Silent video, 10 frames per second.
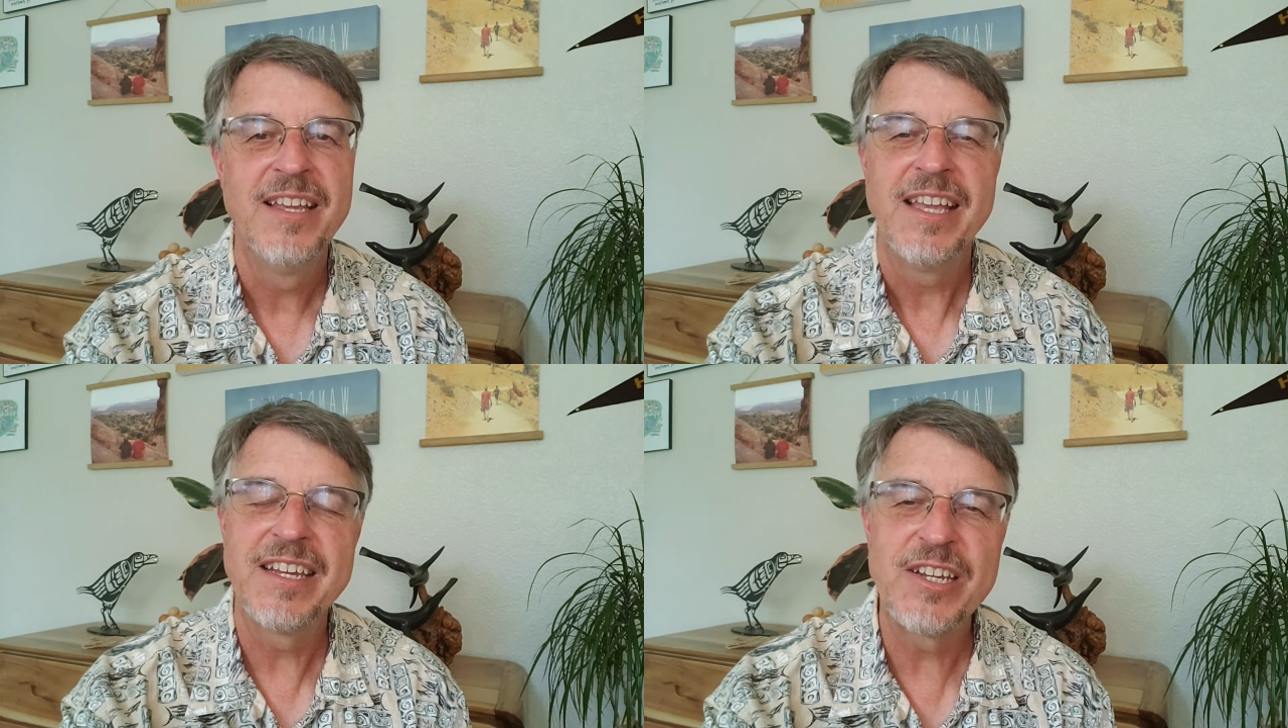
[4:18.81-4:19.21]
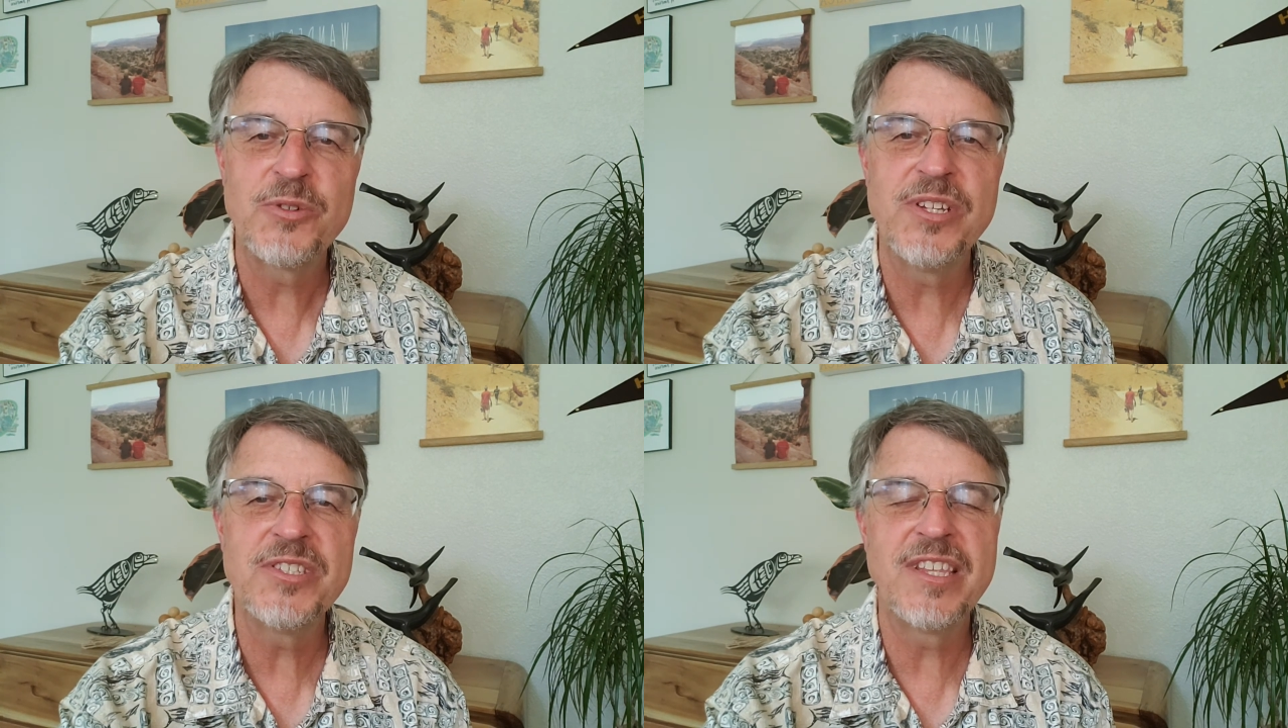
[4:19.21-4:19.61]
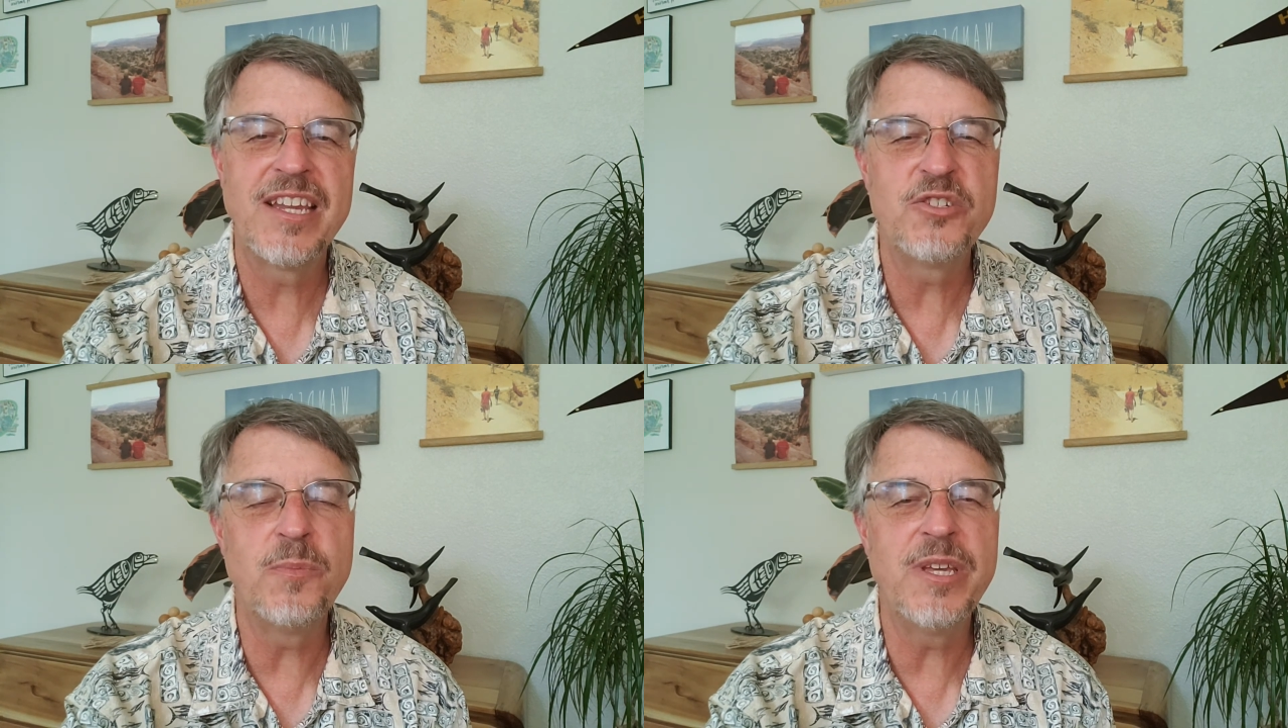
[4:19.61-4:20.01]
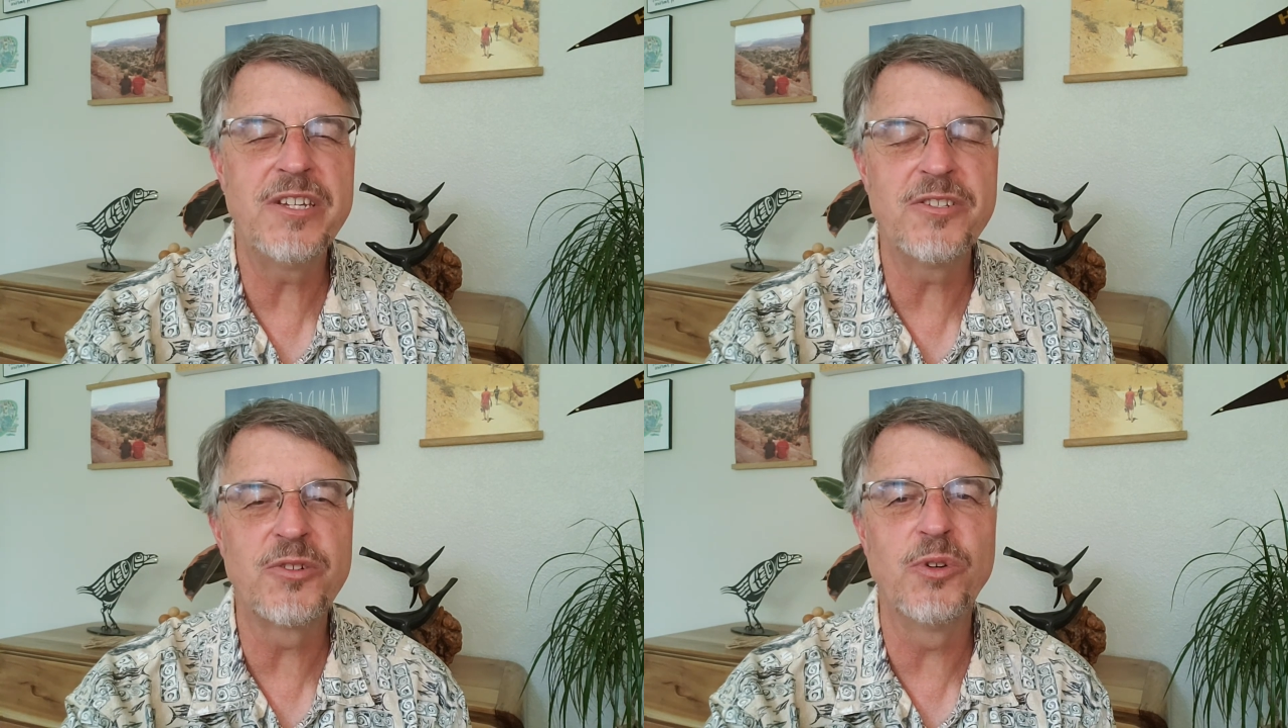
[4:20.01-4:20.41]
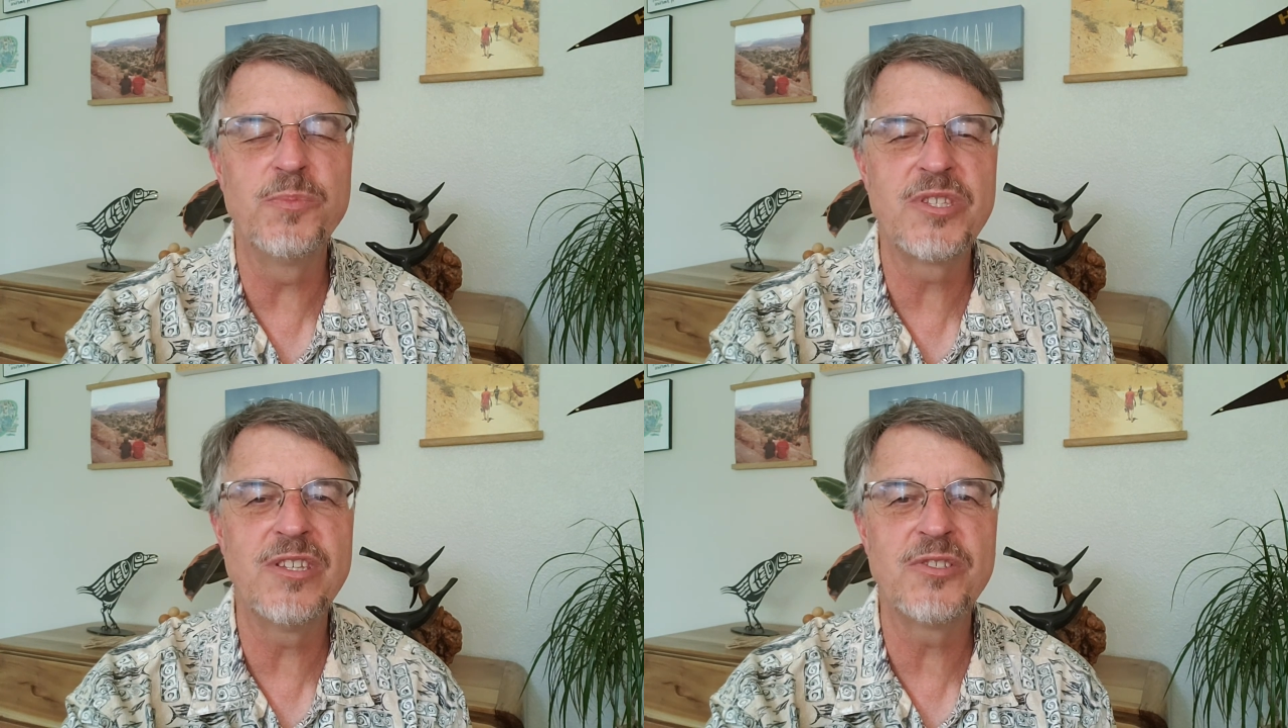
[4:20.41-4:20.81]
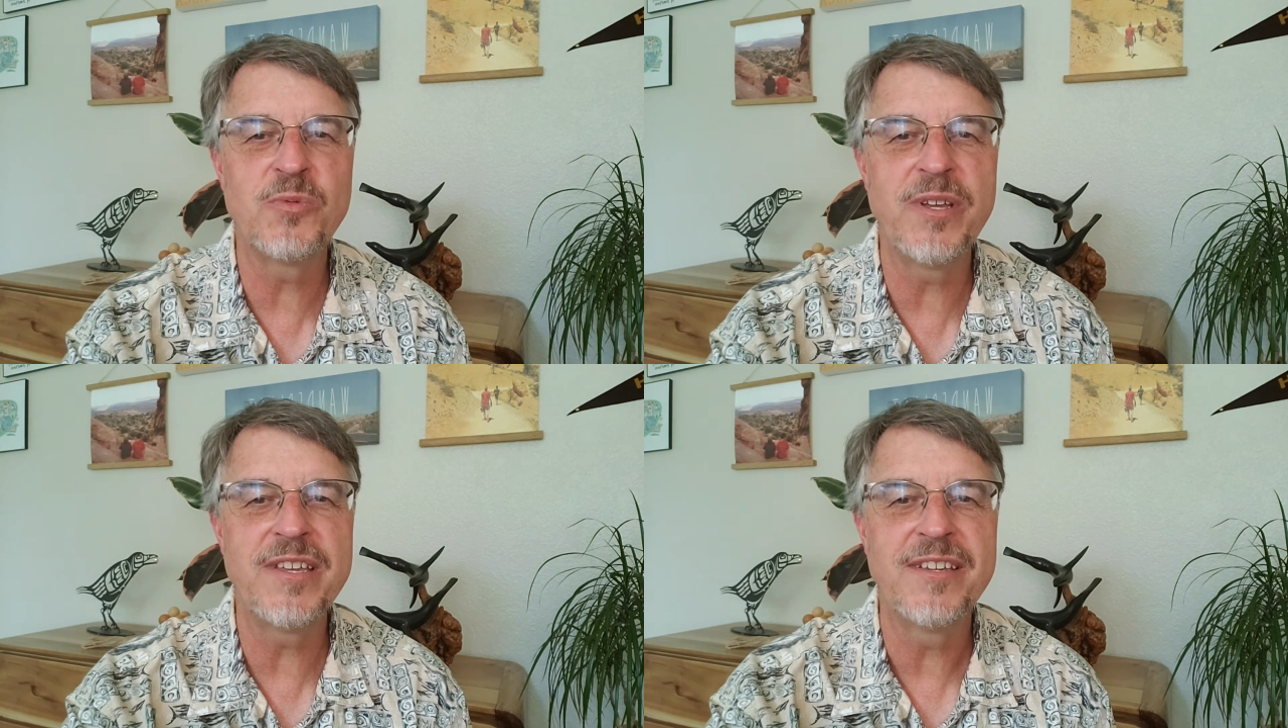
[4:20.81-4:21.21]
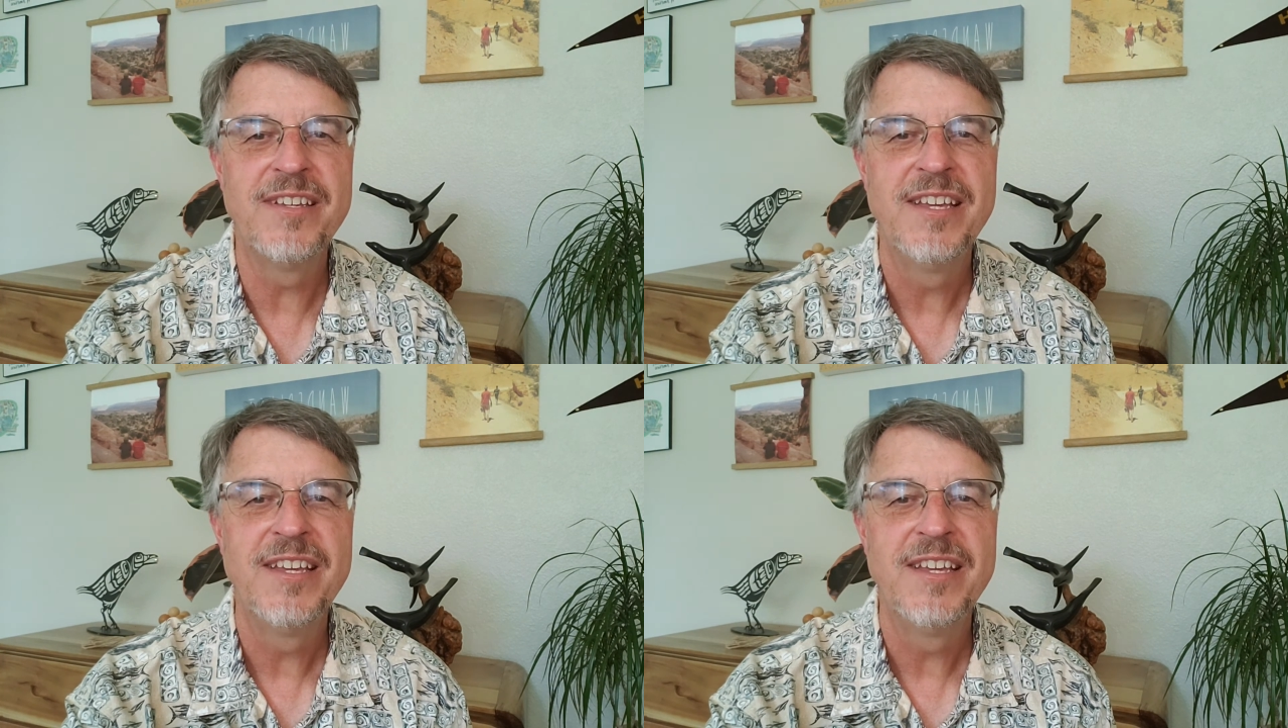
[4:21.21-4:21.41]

And I trust that as you meet in your groups this week,